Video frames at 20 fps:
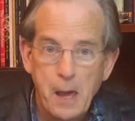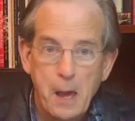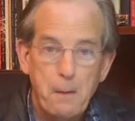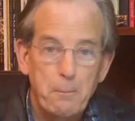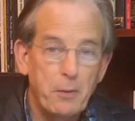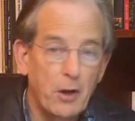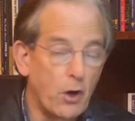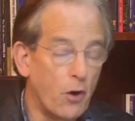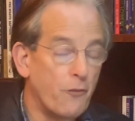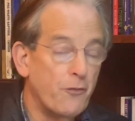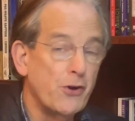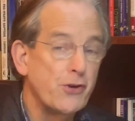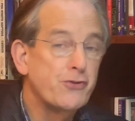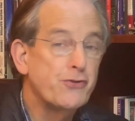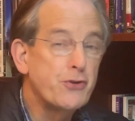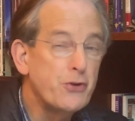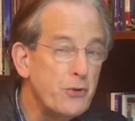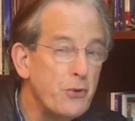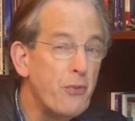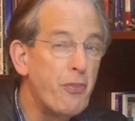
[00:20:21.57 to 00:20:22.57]
But over
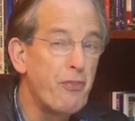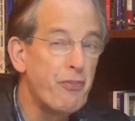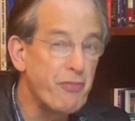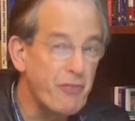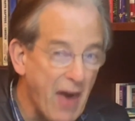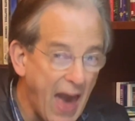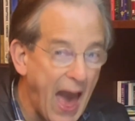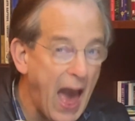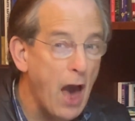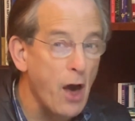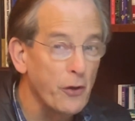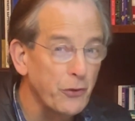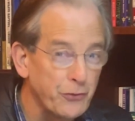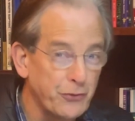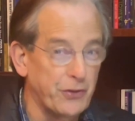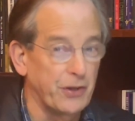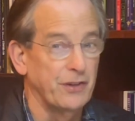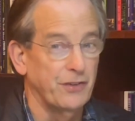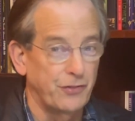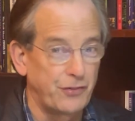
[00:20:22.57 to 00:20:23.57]

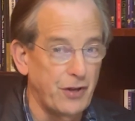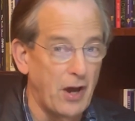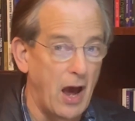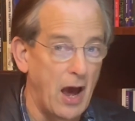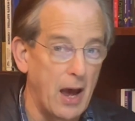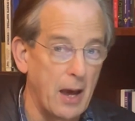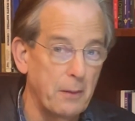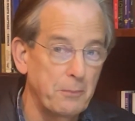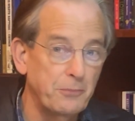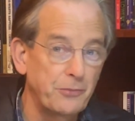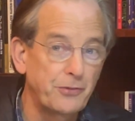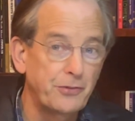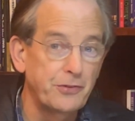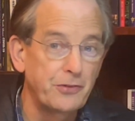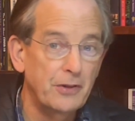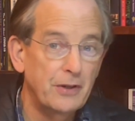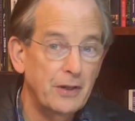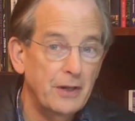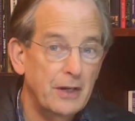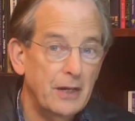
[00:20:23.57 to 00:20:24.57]
2,000 times,
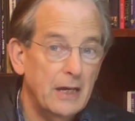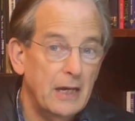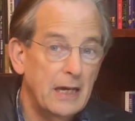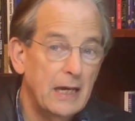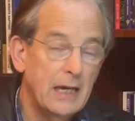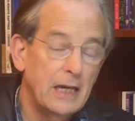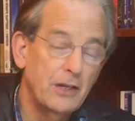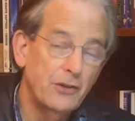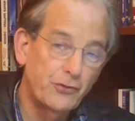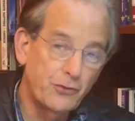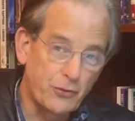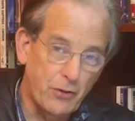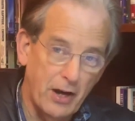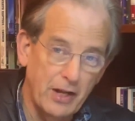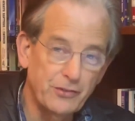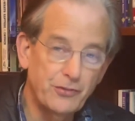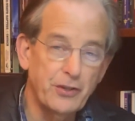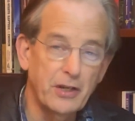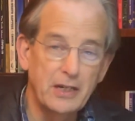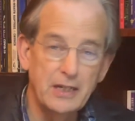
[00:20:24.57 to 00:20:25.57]
it is
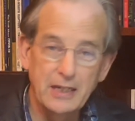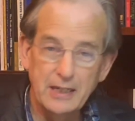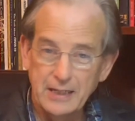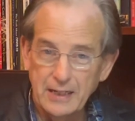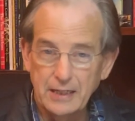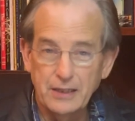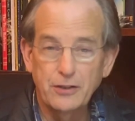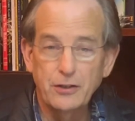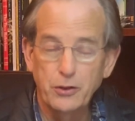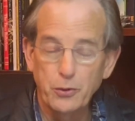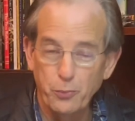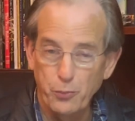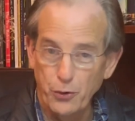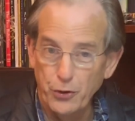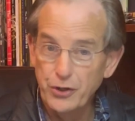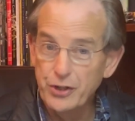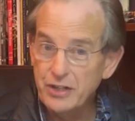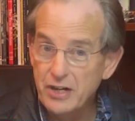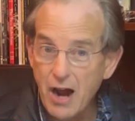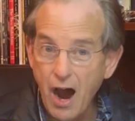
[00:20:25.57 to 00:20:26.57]
translated into the
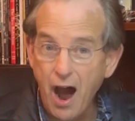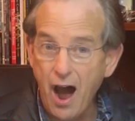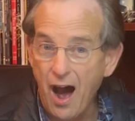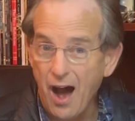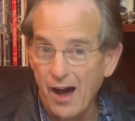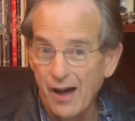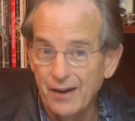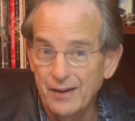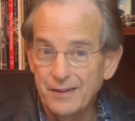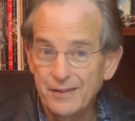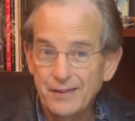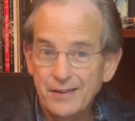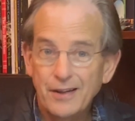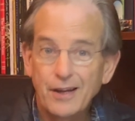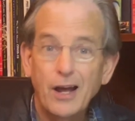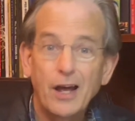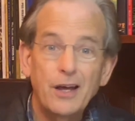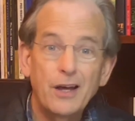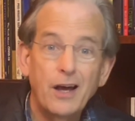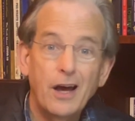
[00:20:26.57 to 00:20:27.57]
word God
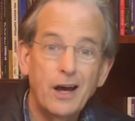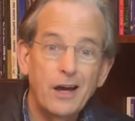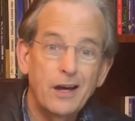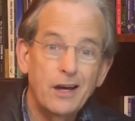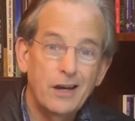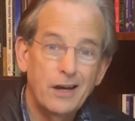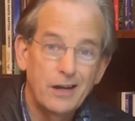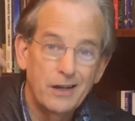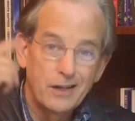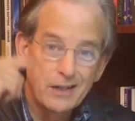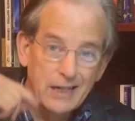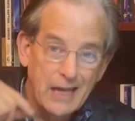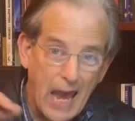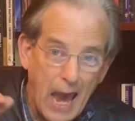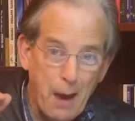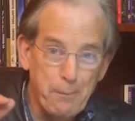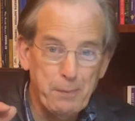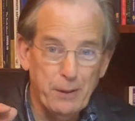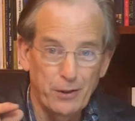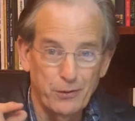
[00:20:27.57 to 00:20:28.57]

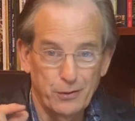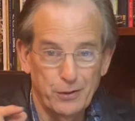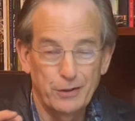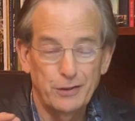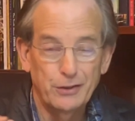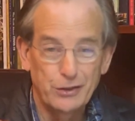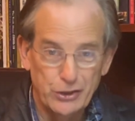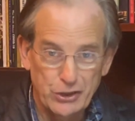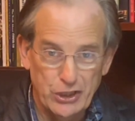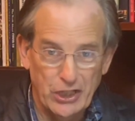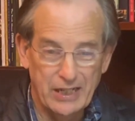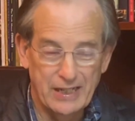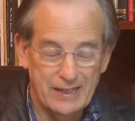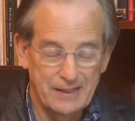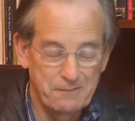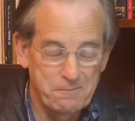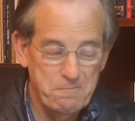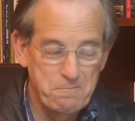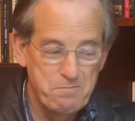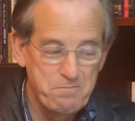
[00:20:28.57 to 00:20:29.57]
capital G.
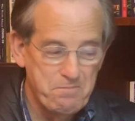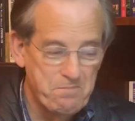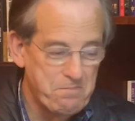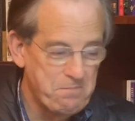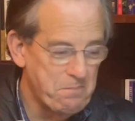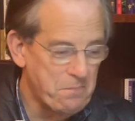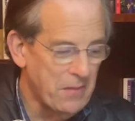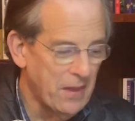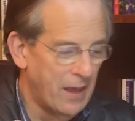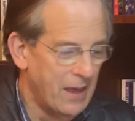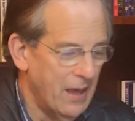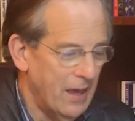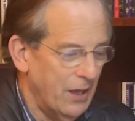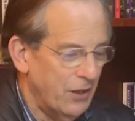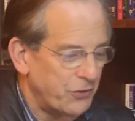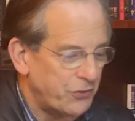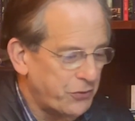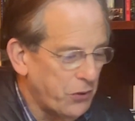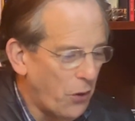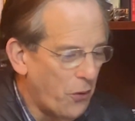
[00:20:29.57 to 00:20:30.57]

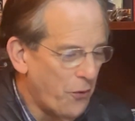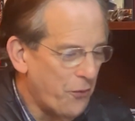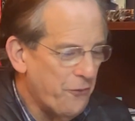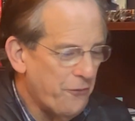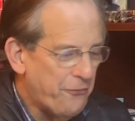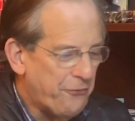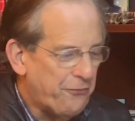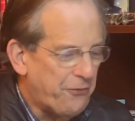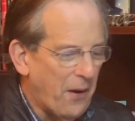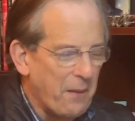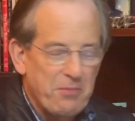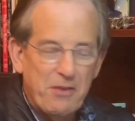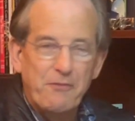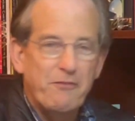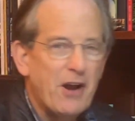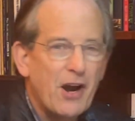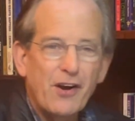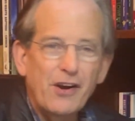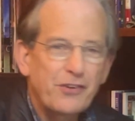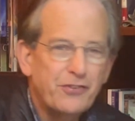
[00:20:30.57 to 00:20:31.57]
So, from the
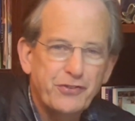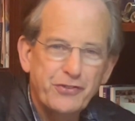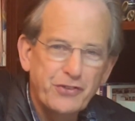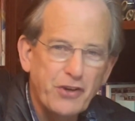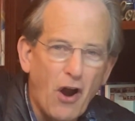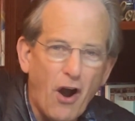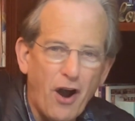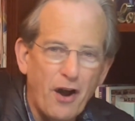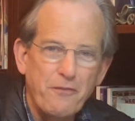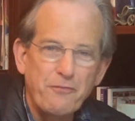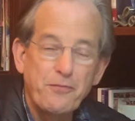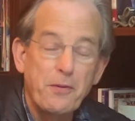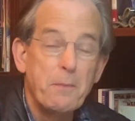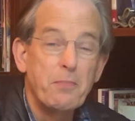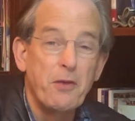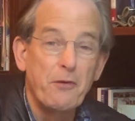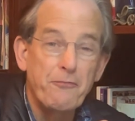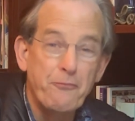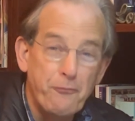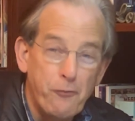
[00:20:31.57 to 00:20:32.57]
very start, from
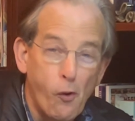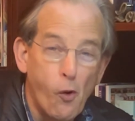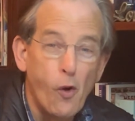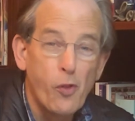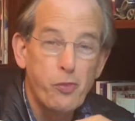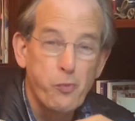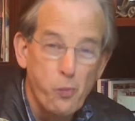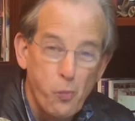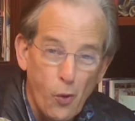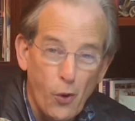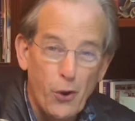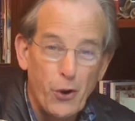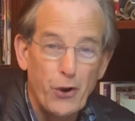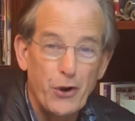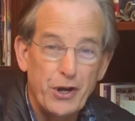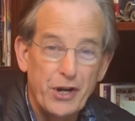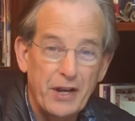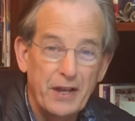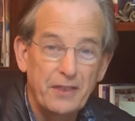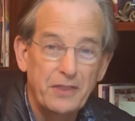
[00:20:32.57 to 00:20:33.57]
the fourth
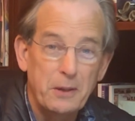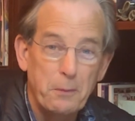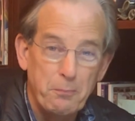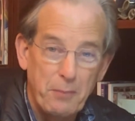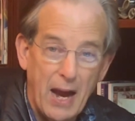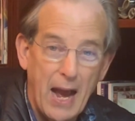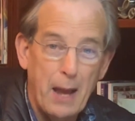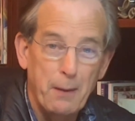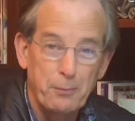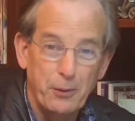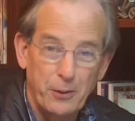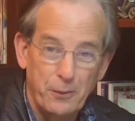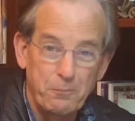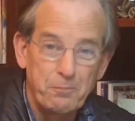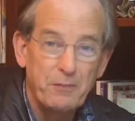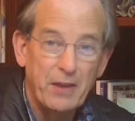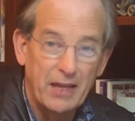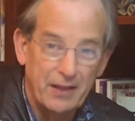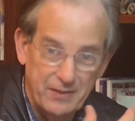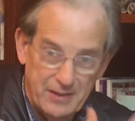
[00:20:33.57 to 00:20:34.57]
word in the Bible,
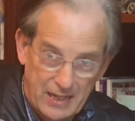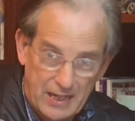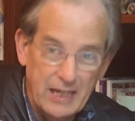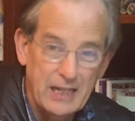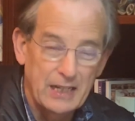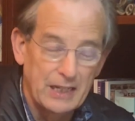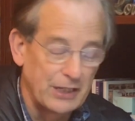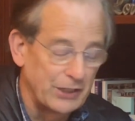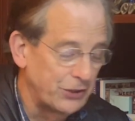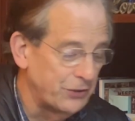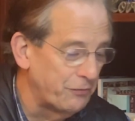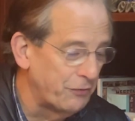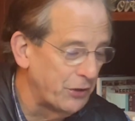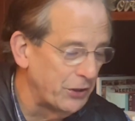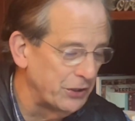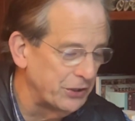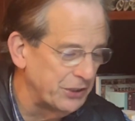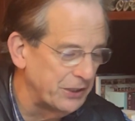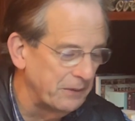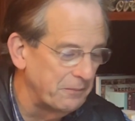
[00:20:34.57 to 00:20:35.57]
in the English
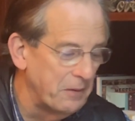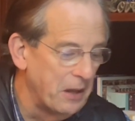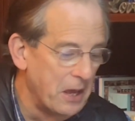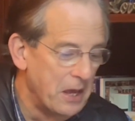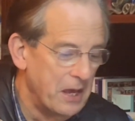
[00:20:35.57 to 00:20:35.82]
version,